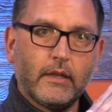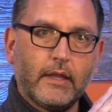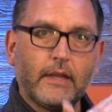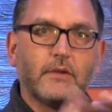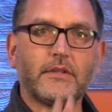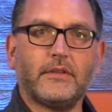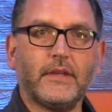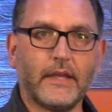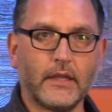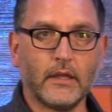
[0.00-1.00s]
And here's the
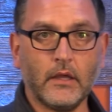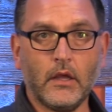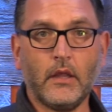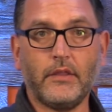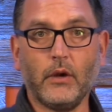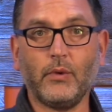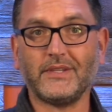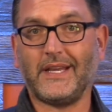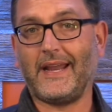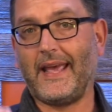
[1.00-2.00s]
thing: there was an